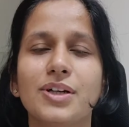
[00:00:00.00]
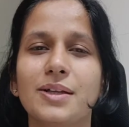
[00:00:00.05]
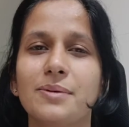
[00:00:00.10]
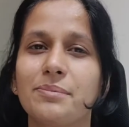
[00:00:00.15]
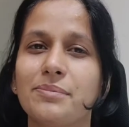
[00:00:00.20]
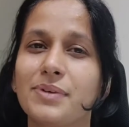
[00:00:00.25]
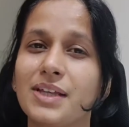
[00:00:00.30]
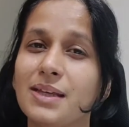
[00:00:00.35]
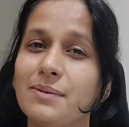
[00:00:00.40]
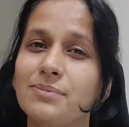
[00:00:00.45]

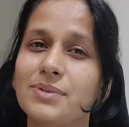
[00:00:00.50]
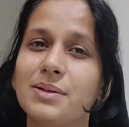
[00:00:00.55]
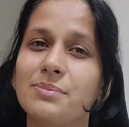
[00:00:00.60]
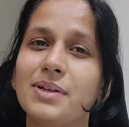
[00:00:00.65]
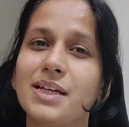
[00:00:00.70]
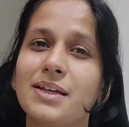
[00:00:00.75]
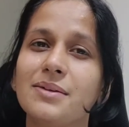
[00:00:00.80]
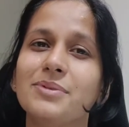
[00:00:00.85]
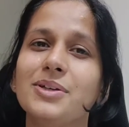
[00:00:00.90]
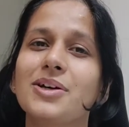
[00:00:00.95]
can keep the
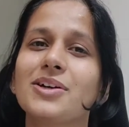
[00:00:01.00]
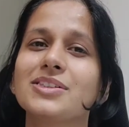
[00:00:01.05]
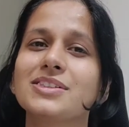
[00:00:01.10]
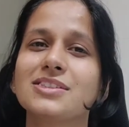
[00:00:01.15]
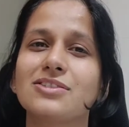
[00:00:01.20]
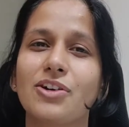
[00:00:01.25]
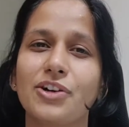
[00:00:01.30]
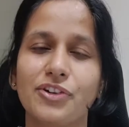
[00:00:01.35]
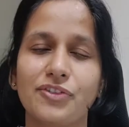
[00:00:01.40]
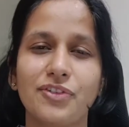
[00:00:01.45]
baby
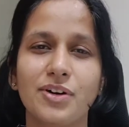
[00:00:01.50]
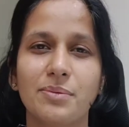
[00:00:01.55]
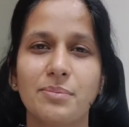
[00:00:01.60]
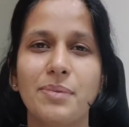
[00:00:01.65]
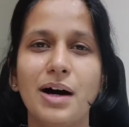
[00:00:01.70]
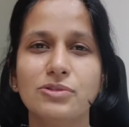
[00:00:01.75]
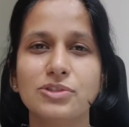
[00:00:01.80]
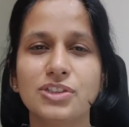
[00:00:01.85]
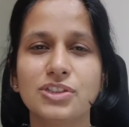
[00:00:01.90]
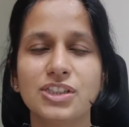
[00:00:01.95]
on sort of a
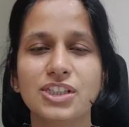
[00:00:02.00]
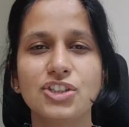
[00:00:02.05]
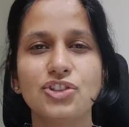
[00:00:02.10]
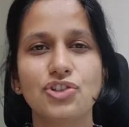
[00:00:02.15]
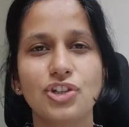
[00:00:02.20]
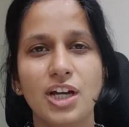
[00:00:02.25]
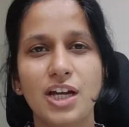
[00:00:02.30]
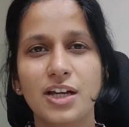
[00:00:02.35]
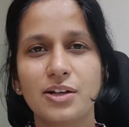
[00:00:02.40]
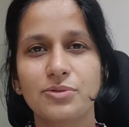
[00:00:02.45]
bouncy
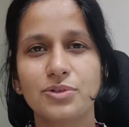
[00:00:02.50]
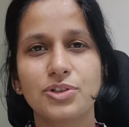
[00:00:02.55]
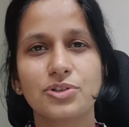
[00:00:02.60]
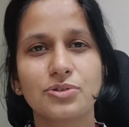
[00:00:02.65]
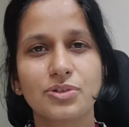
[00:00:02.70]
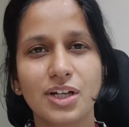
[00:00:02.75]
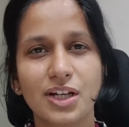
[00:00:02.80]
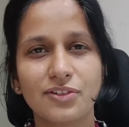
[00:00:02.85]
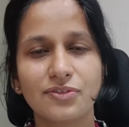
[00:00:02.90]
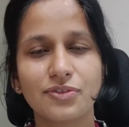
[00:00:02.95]
chair, which
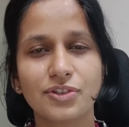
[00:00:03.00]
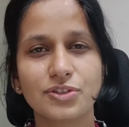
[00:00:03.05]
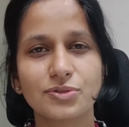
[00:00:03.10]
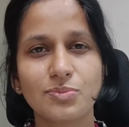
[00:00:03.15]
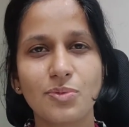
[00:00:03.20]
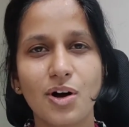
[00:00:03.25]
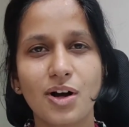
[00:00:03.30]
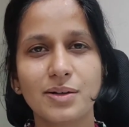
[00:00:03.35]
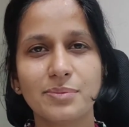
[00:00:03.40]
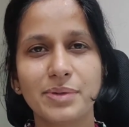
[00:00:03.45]
you get for
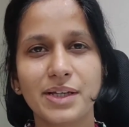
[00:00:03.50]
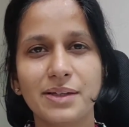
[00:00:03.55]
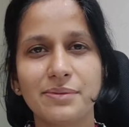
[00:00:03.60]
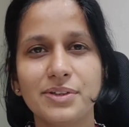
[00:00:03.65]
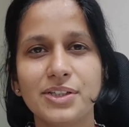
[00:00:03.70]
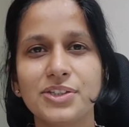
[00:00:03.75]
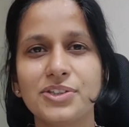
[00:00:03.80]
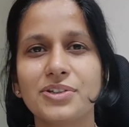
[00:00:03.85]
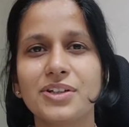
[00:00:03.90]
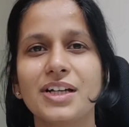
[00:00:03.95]
small
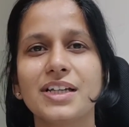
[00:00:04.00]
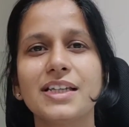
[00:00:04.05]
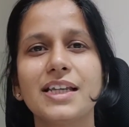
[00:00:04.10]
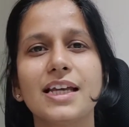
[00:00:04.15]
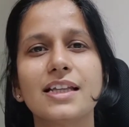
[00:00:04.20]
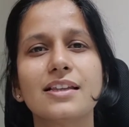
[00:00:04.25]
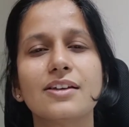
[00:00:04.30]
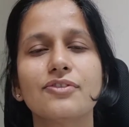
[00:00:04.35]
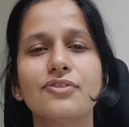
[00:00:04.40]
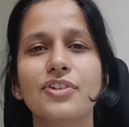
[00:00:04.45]
babies. You can
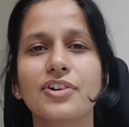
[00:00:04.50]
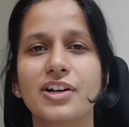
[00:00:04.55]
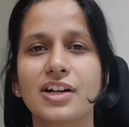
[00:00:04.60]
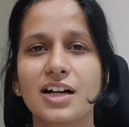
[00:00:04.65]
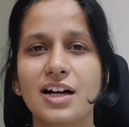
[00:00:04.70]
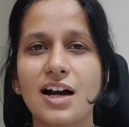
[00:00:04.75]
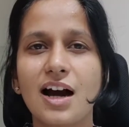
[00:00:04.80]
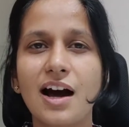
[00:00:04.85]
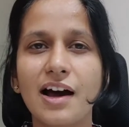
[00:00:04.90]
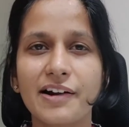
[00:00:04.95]
take them for
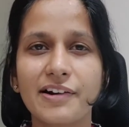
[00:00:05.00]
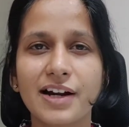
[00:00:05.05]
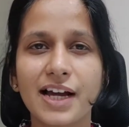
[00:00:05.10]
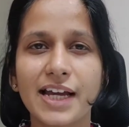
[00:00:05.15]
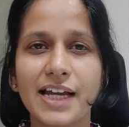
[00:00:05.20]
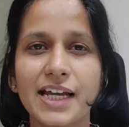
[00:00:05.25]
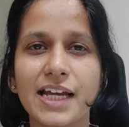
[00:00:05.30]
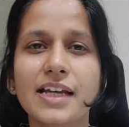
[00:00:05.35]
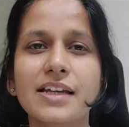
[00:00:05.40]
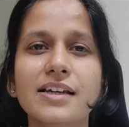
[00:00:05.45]
a car
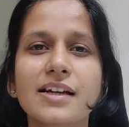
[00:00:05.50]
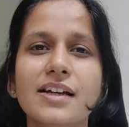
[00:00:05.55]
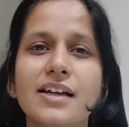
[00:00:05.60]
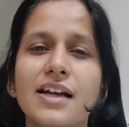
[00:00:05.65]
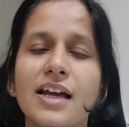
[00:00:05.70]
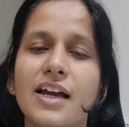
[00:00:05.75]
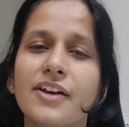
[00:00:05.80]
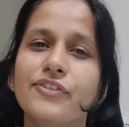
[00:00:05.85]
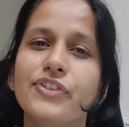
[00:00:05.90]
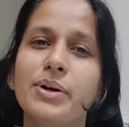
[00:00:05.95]
ride.
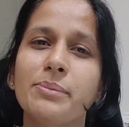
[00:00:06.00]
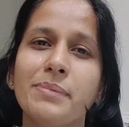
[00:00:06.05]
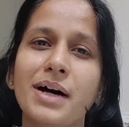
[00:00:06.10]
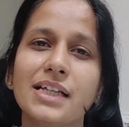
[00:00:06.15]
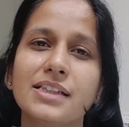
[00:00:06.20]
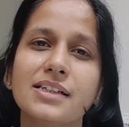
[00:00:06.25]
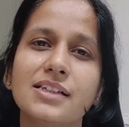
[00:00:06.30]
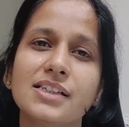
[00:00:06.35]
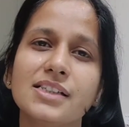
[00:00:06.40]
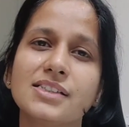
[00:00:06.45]
If the
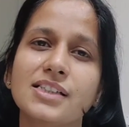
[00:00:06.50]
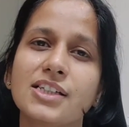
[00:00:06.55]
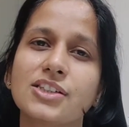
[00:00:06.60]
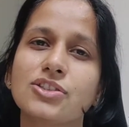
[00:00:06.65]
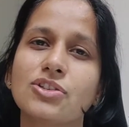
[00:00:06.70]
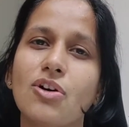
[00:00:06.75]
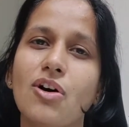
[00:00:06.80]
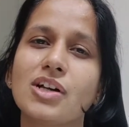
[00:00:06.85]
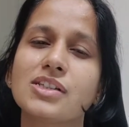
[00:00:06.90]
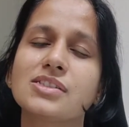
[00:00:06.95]
mother is
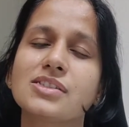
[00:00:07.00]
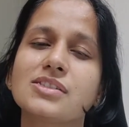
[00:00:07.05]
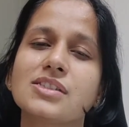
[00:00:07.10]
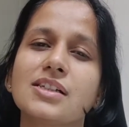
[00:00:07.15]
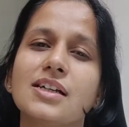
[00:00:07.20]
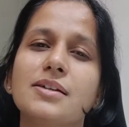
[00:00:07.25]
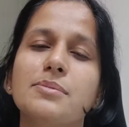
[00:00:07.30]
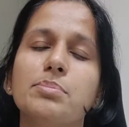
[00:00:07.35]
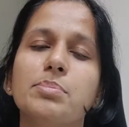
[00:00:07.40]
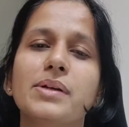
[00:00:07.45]

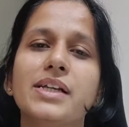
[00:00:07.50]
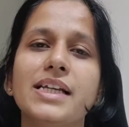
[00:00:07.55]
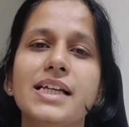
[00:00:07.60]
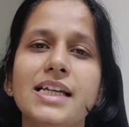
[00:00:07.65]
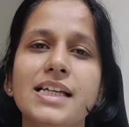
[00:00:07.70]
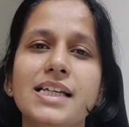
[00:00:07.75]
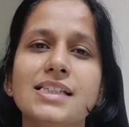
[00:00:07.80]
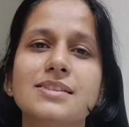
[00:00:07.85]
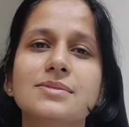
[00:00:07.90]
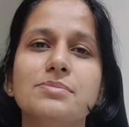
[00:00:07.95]
exhausted,
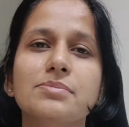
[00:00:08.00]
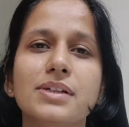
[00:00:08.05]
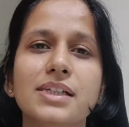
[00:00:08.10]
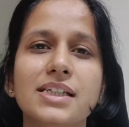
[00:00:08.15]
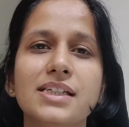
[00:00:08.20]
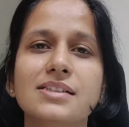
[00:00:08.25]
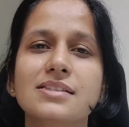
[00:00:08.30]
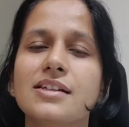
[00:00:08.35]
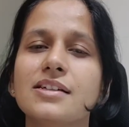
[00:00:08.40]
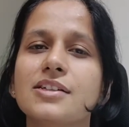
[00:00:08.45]
please,
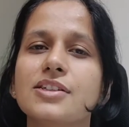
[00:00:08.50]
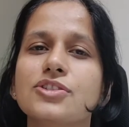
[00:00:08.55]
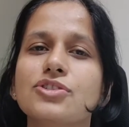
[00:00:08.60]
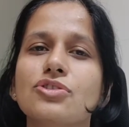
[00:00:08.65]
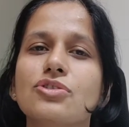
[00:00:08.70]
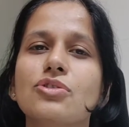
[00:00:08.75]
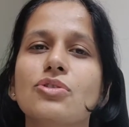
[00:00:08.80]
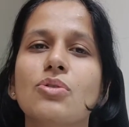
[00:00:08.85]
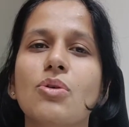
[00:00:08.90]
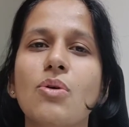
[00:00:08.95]
there
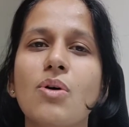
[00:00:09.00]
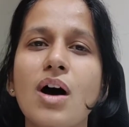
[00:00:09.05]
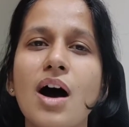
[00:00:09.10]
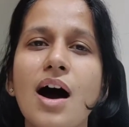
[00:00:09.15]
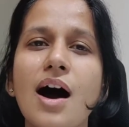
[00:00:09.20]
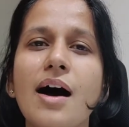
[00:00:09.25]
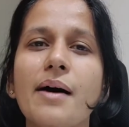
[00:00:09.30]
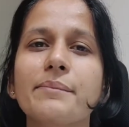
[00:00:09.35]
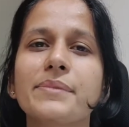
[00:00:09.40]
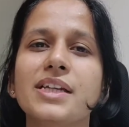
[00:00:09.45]
is no
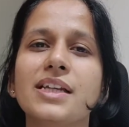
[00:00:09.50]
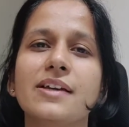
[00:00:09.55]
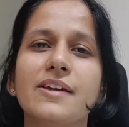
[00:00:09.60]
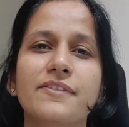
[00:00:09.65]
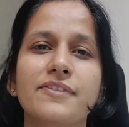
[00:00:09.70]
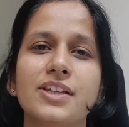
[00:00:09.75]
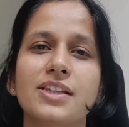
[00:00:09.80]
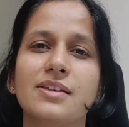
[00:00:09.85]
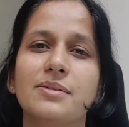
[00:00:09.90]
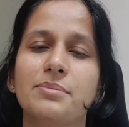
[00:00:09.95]
harm in
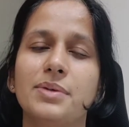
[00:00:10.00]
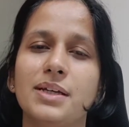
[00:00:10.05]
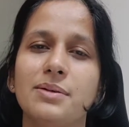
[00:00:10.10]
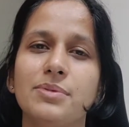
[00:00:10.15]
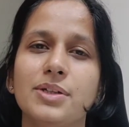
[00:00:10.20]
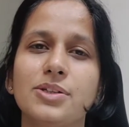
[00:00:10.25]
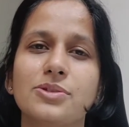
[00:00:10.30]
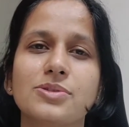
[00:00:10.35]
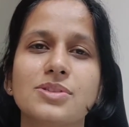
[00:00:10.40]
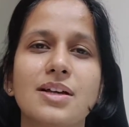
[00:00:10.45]
giving the
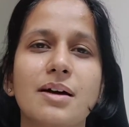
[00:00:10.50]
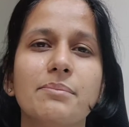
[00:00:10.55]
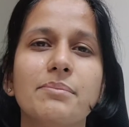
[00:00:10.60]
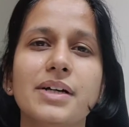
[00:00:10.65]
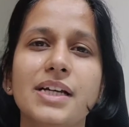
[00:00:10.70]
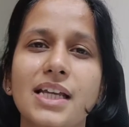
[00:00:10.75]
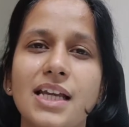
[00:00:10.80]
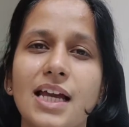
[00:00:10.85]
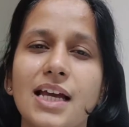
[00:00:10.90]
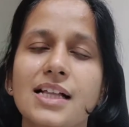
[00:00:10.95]
baby to
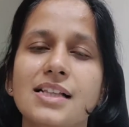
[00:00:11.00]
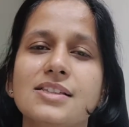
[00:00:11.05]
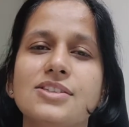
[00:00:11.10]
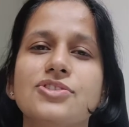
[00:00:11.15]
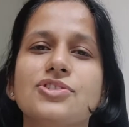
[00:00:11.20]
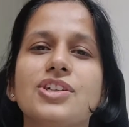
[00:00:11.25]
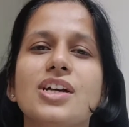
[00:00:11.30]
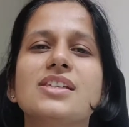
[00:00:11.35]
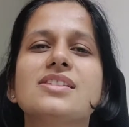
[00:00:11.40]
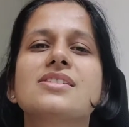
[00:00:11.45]
somebody
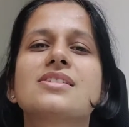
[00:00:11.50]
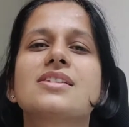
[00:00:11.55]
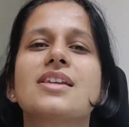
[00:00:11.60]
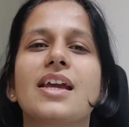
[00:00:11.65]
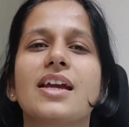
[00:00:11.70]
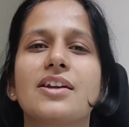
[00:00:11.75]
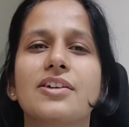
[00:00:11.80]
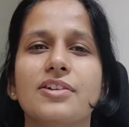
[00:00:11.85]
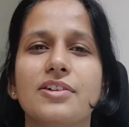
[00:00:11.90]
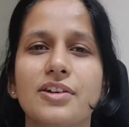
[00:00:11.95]
else. Just
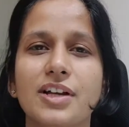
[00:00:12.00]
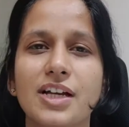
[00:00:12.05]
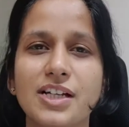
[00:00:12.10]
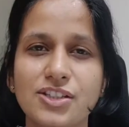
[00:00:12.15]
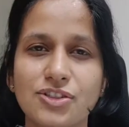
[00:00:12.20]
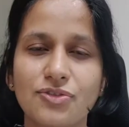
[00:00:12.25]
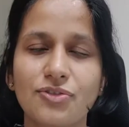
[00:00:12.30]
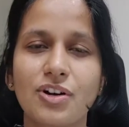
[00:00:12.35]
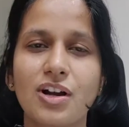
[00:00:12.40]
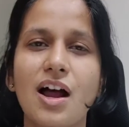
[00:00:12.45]
take
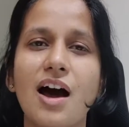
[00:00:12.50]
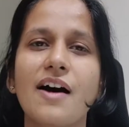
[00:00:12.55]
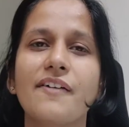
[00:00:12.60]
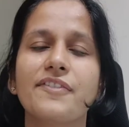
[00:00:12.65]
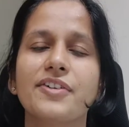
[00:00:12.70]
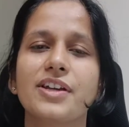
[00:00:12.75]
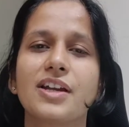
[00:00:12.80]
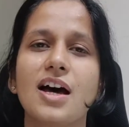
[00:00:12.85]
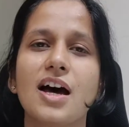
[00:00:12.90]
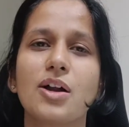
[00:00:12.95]
rest for
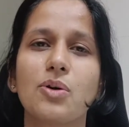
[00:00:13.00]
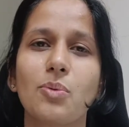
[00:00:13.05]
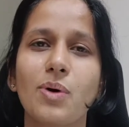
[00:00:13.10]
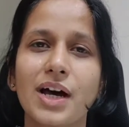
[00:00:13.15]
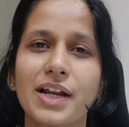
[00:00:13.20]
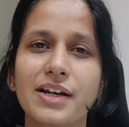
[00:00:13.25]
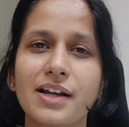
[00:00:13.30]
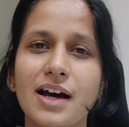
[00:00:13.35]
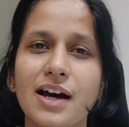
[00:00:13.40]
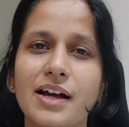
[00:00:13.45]
half an hour,
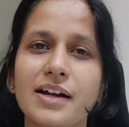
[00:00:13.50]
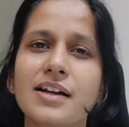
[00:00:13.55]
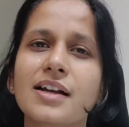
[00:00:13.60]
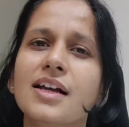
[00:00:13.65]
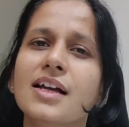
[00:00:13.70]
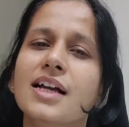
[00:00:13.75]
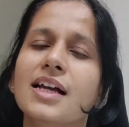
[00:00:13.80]
1 hour.